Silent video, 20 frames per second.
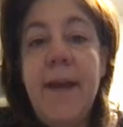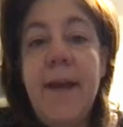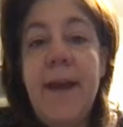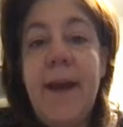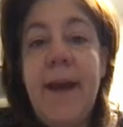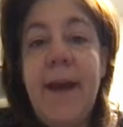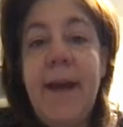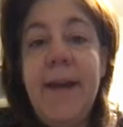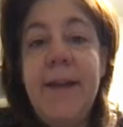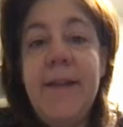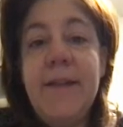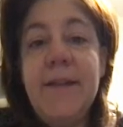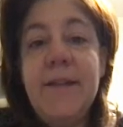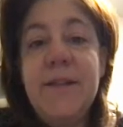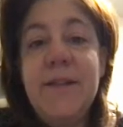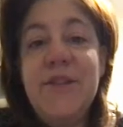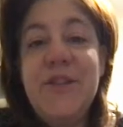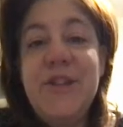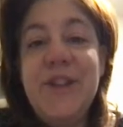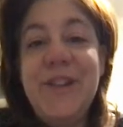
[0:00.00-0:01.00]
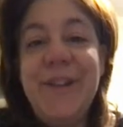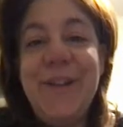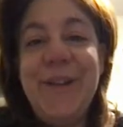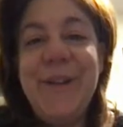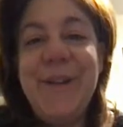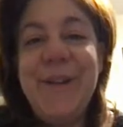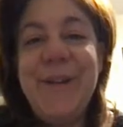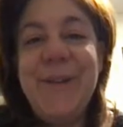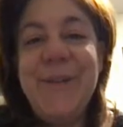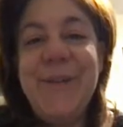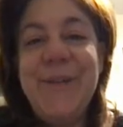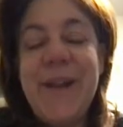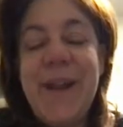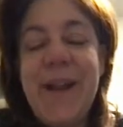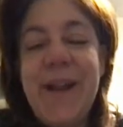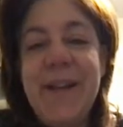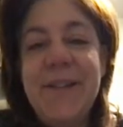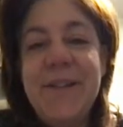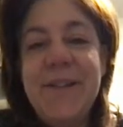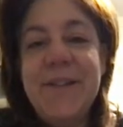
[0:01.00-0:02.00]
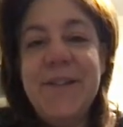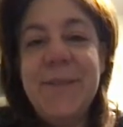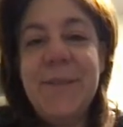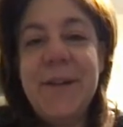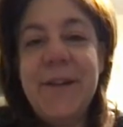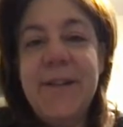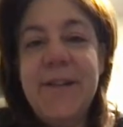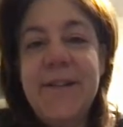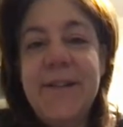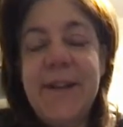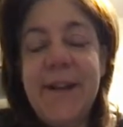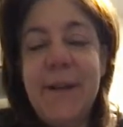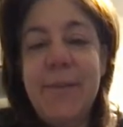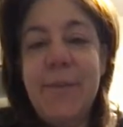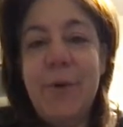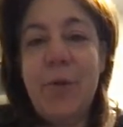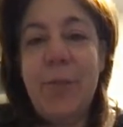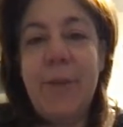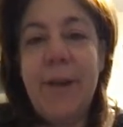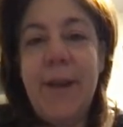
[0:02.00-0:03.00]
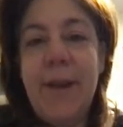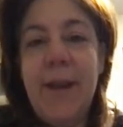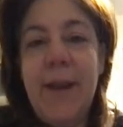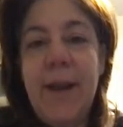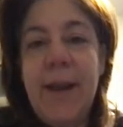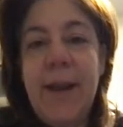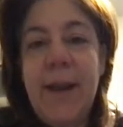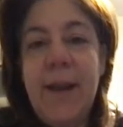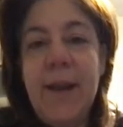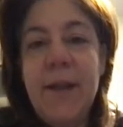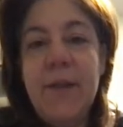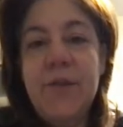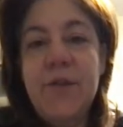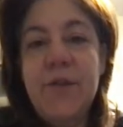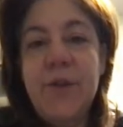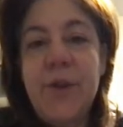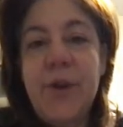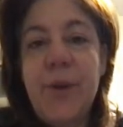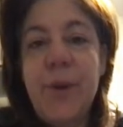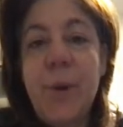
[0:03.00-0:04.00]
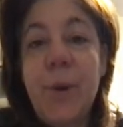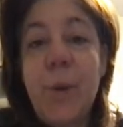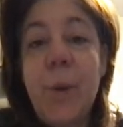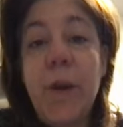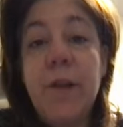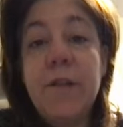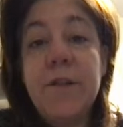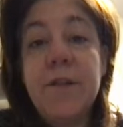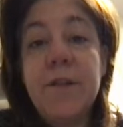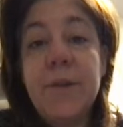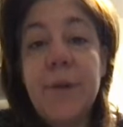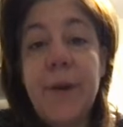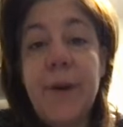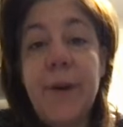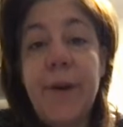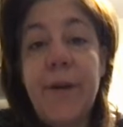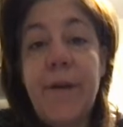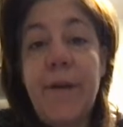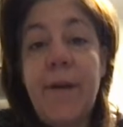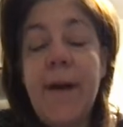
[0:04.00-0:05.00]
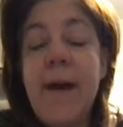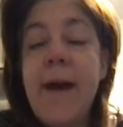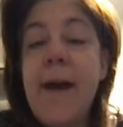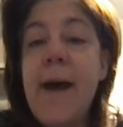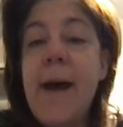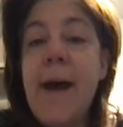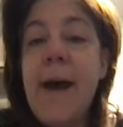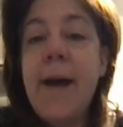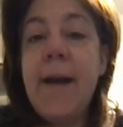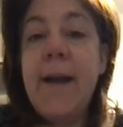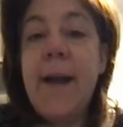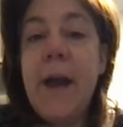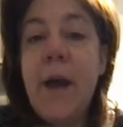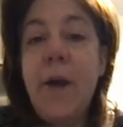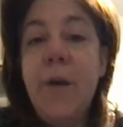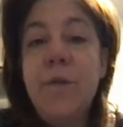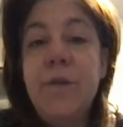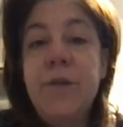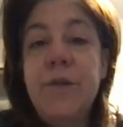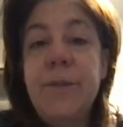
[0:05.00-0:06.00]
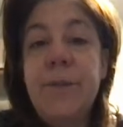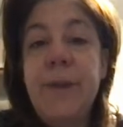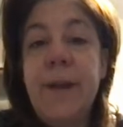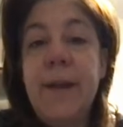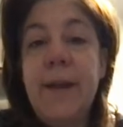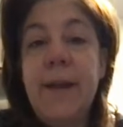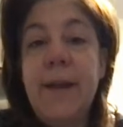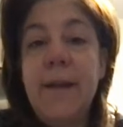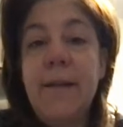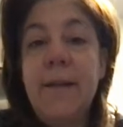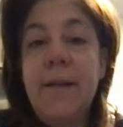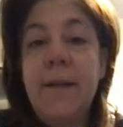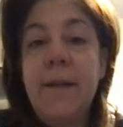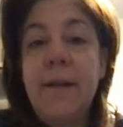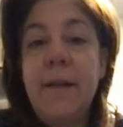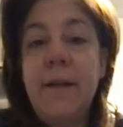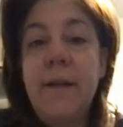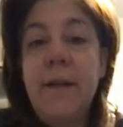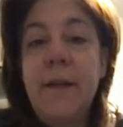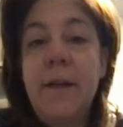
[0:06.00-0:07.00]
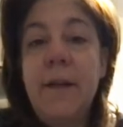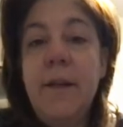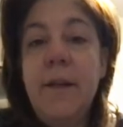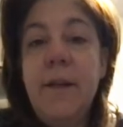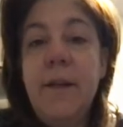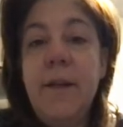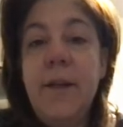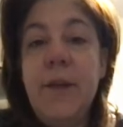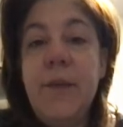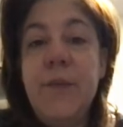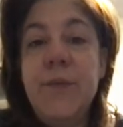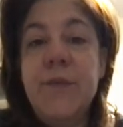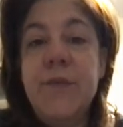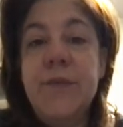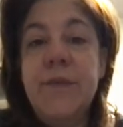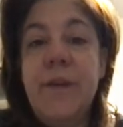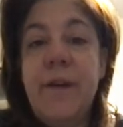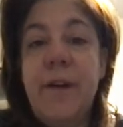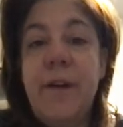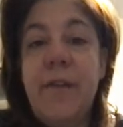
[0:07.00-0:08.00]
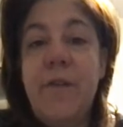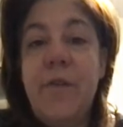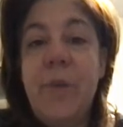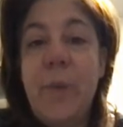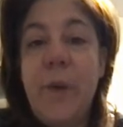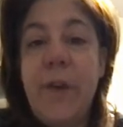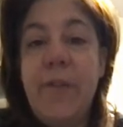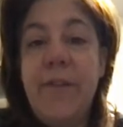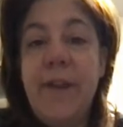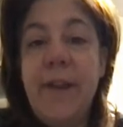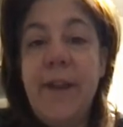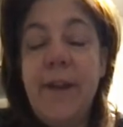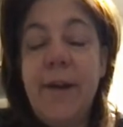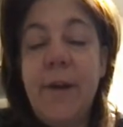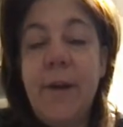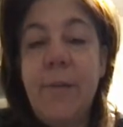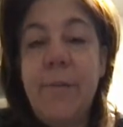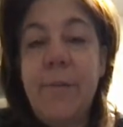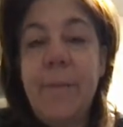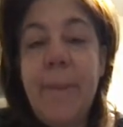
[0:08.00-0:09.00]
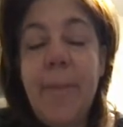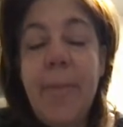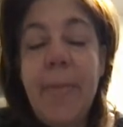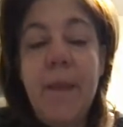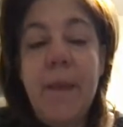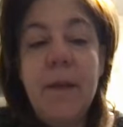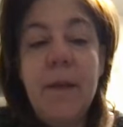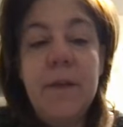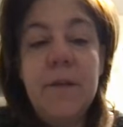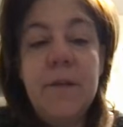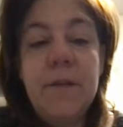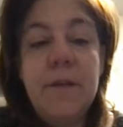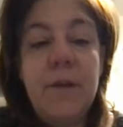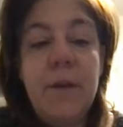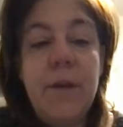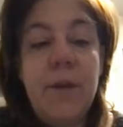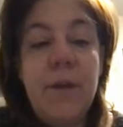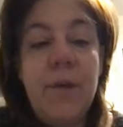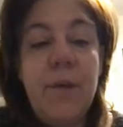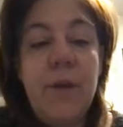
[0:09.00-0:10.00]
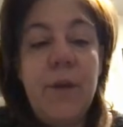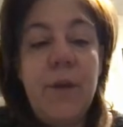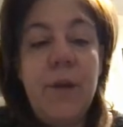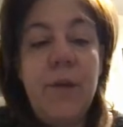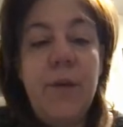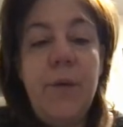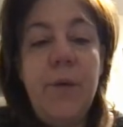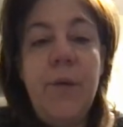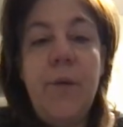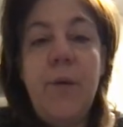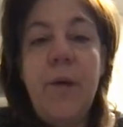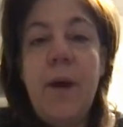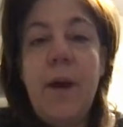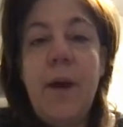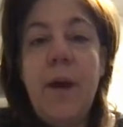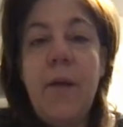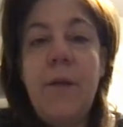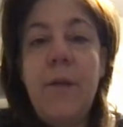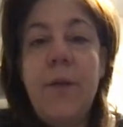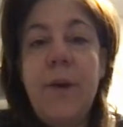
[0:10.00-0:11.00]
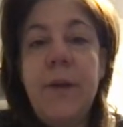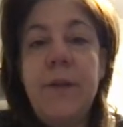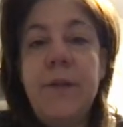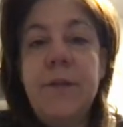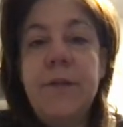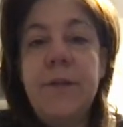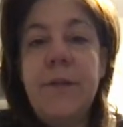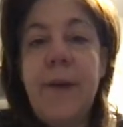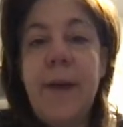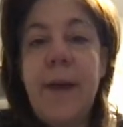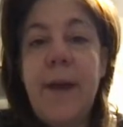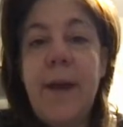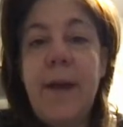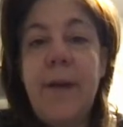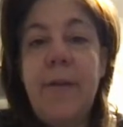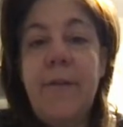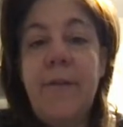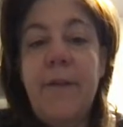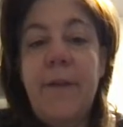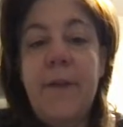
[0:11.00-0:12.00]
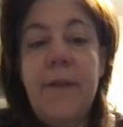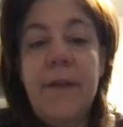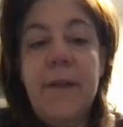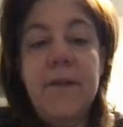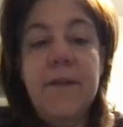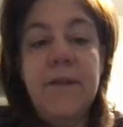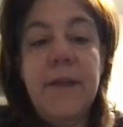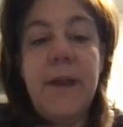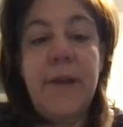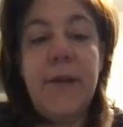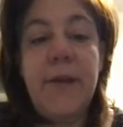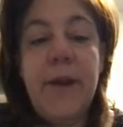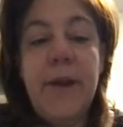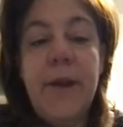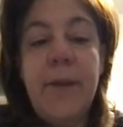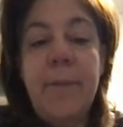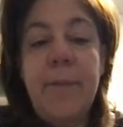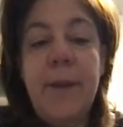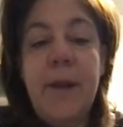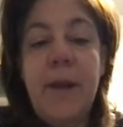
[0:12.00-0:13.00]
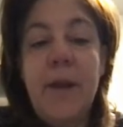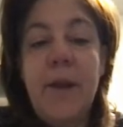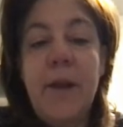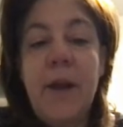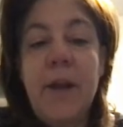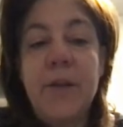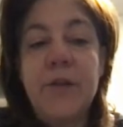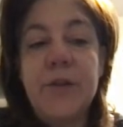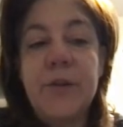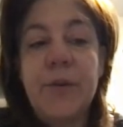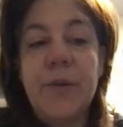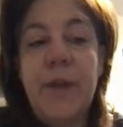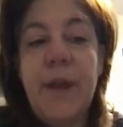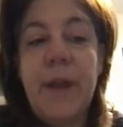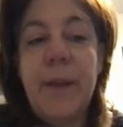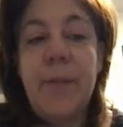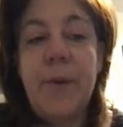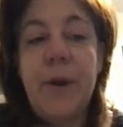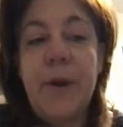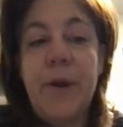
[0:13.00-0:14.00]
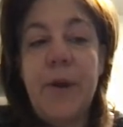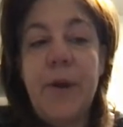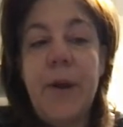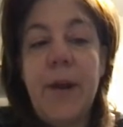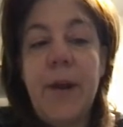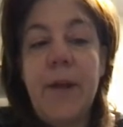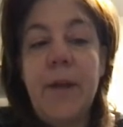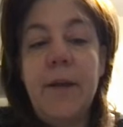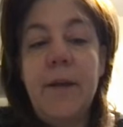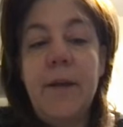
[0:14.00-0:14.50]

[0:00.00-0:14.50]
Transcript: Hi, this is Sheila Cohoon. I just wanted to take a moment and show you a quick tutorial on how to begin the use of WeVideo. So you are going to have this area up here as your library,